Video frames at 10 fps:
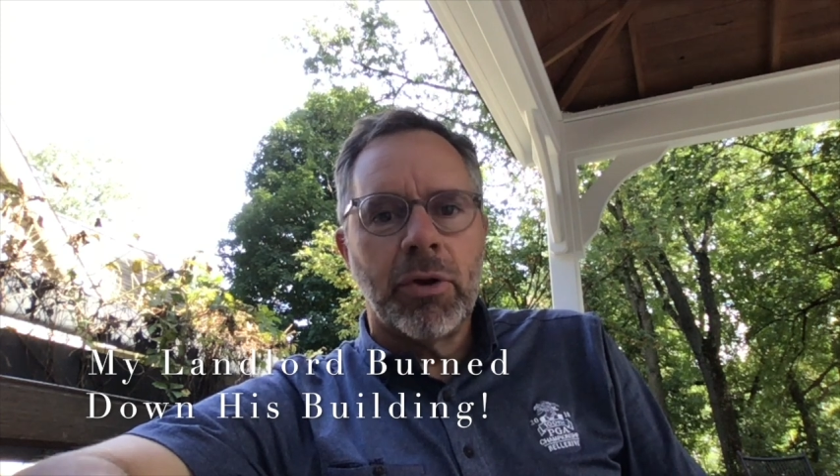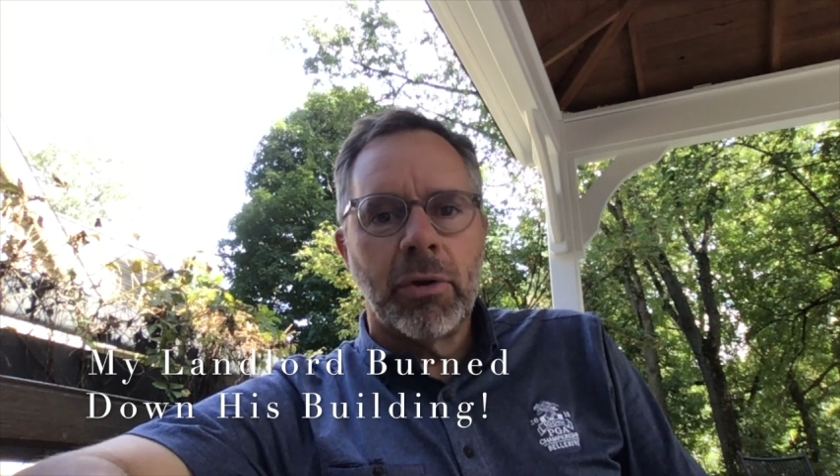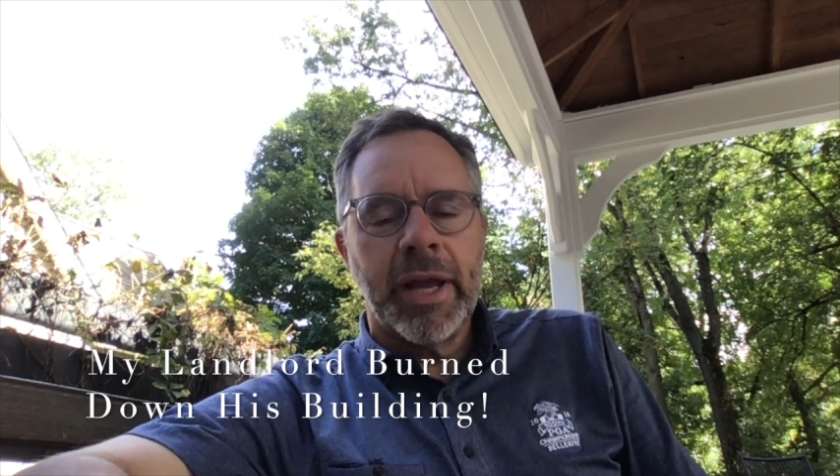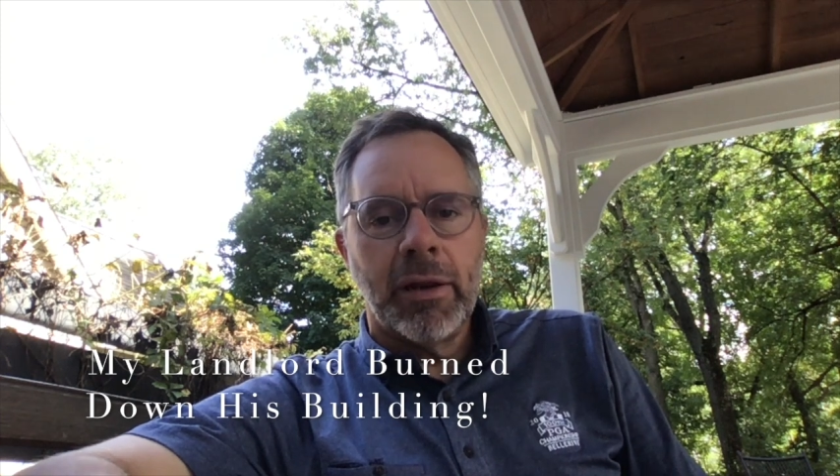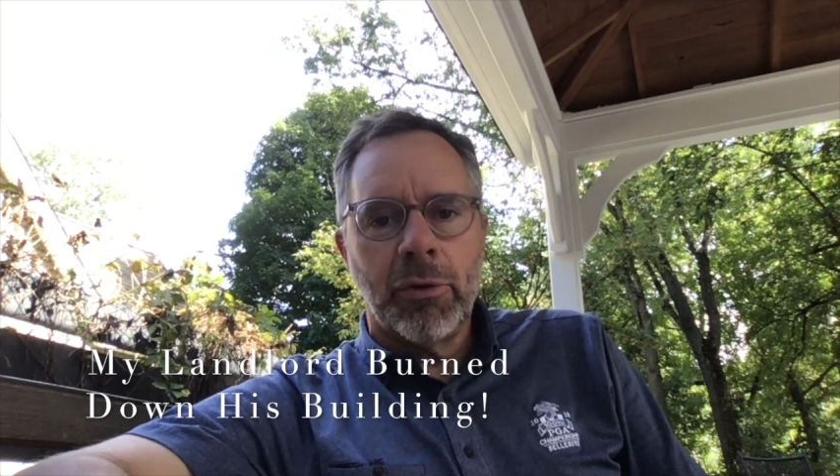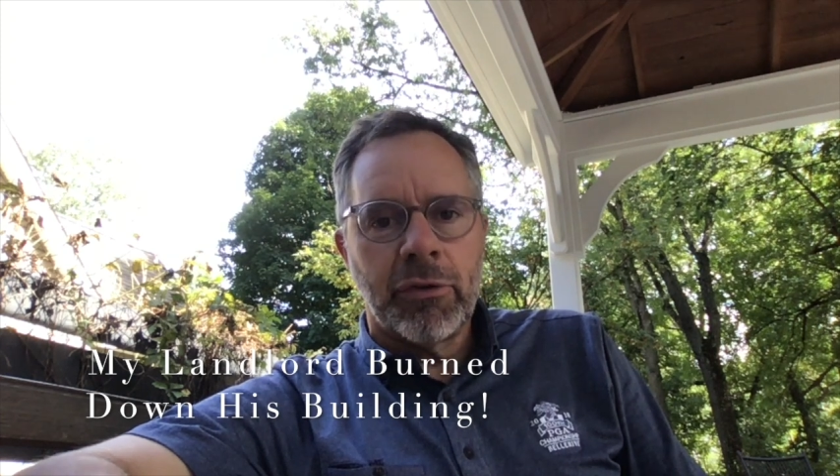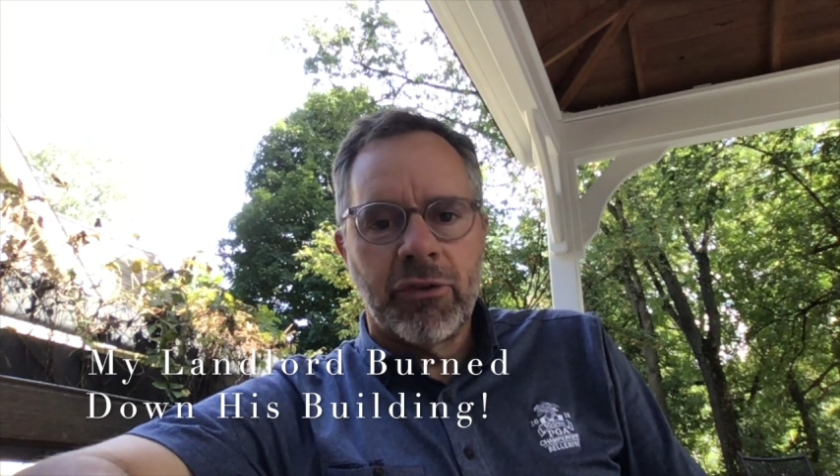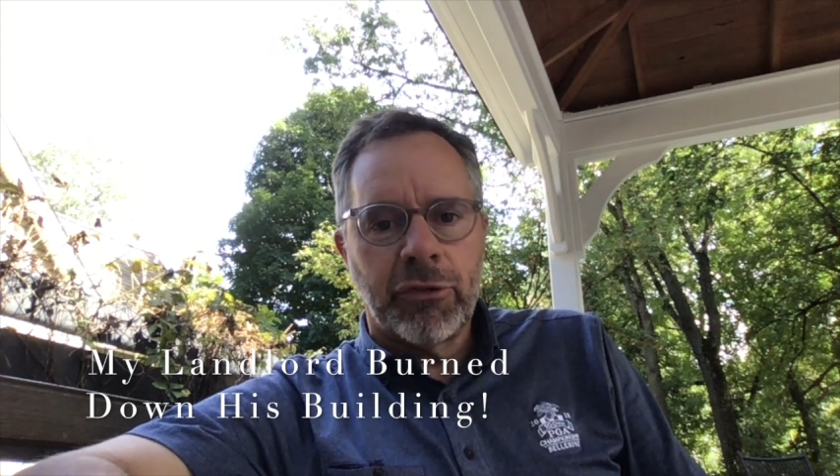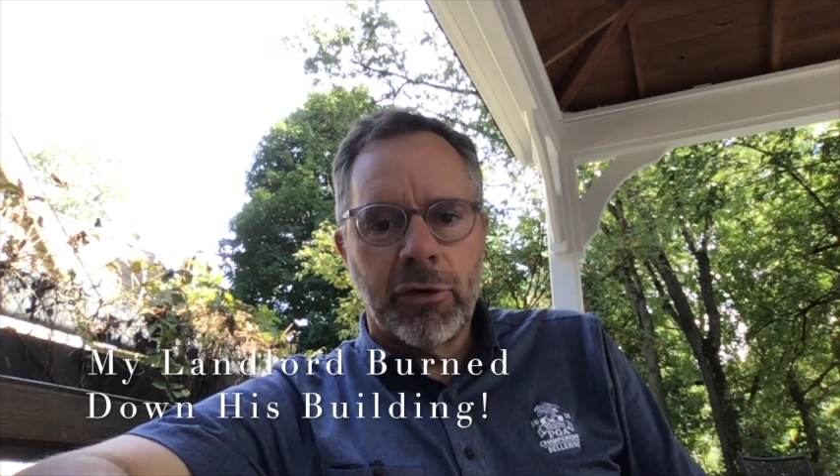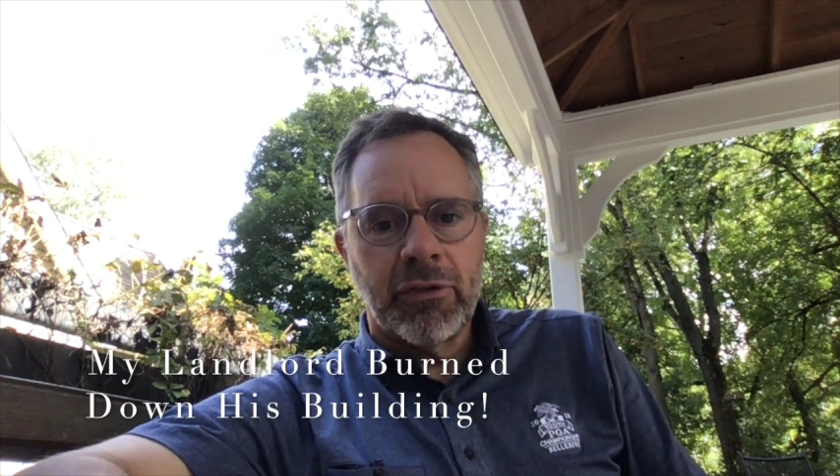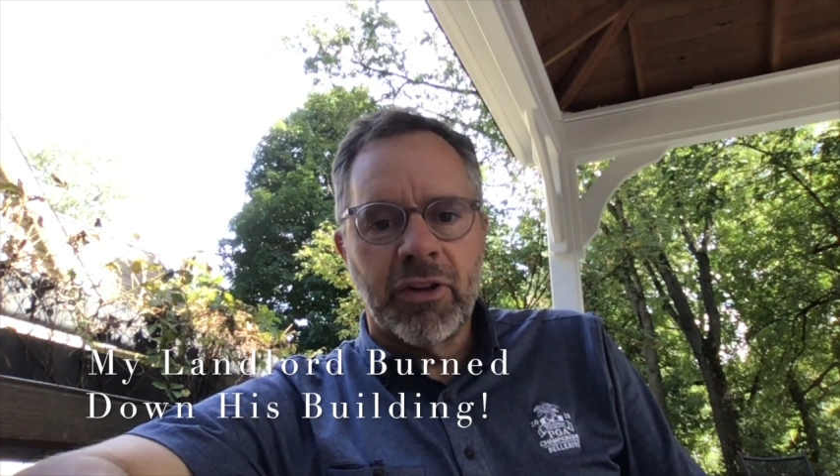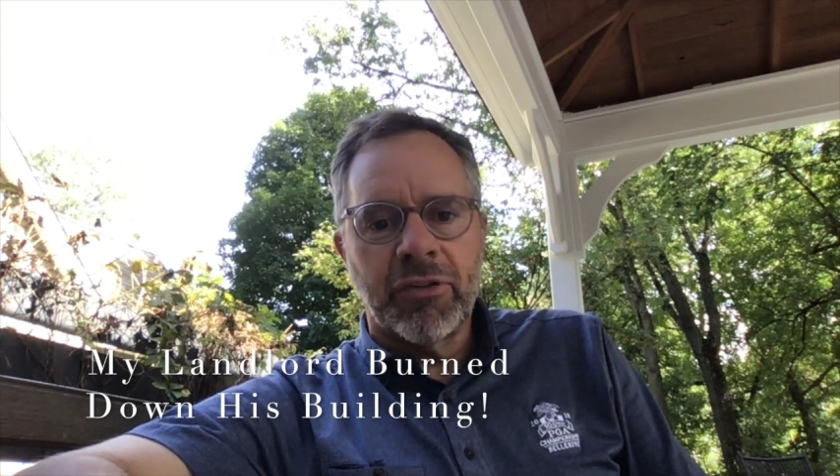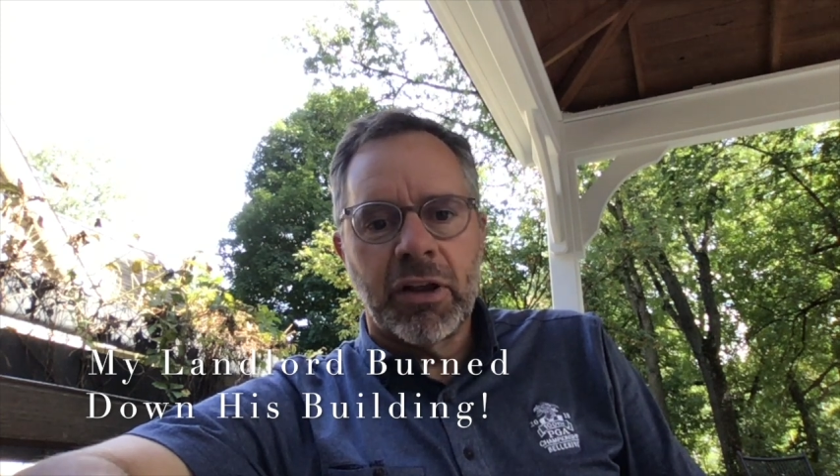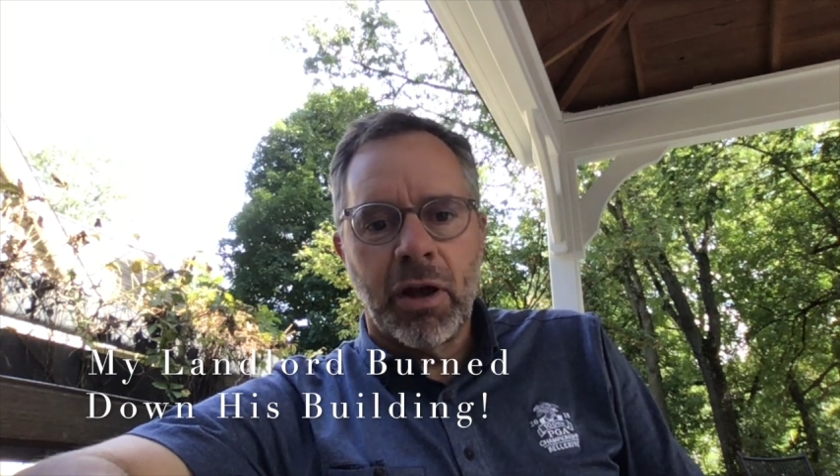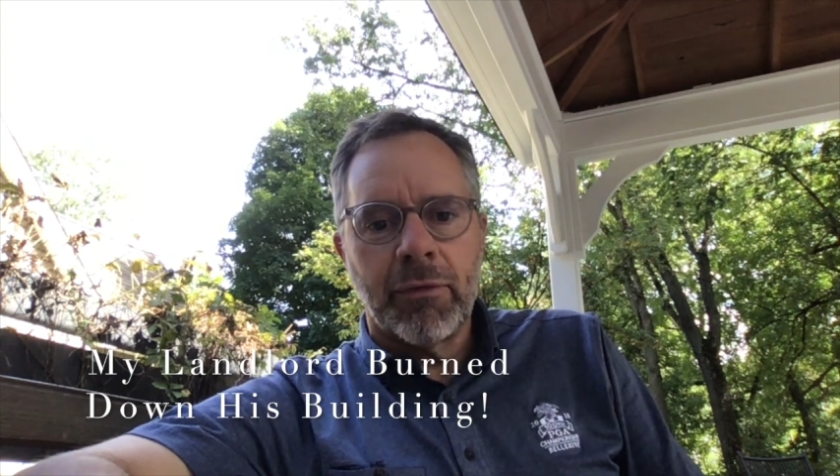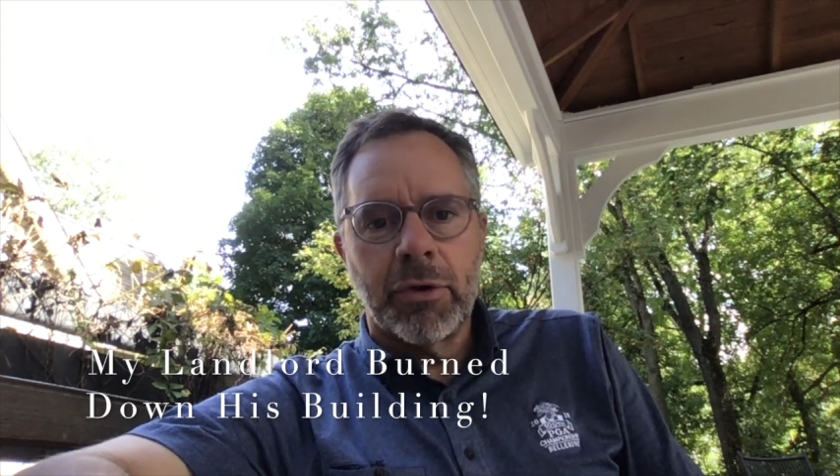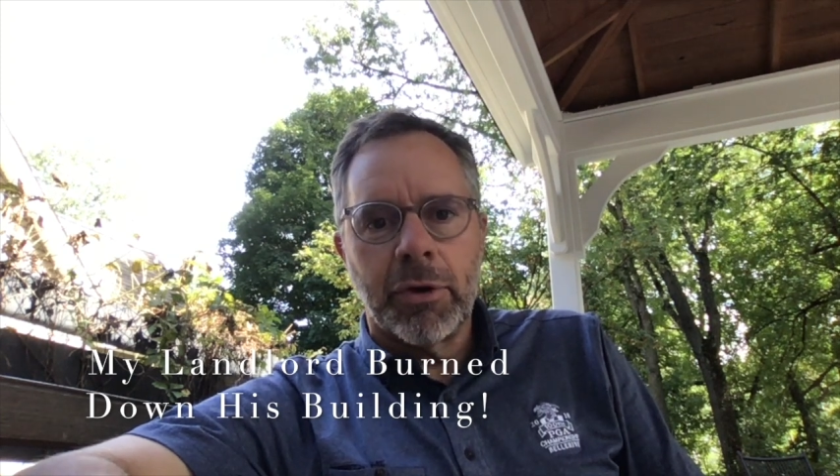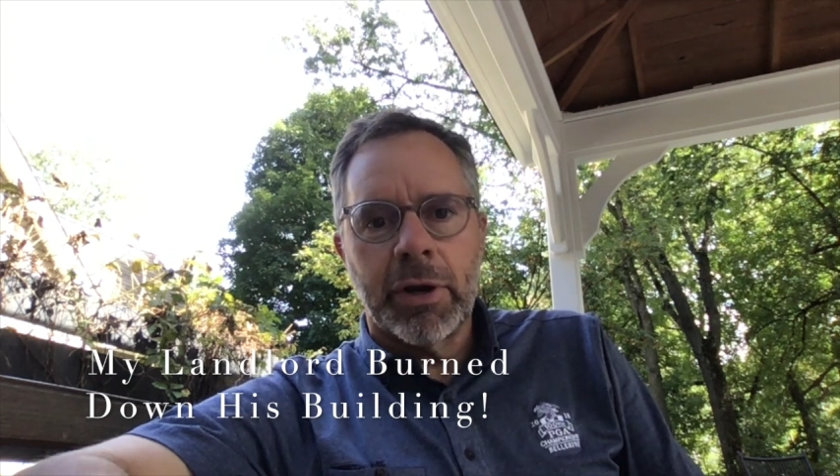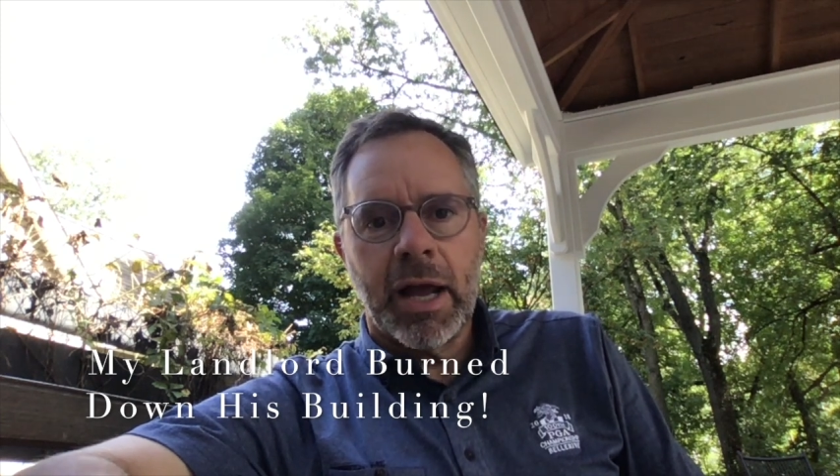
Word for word: your landlord's insurance doesn't cover your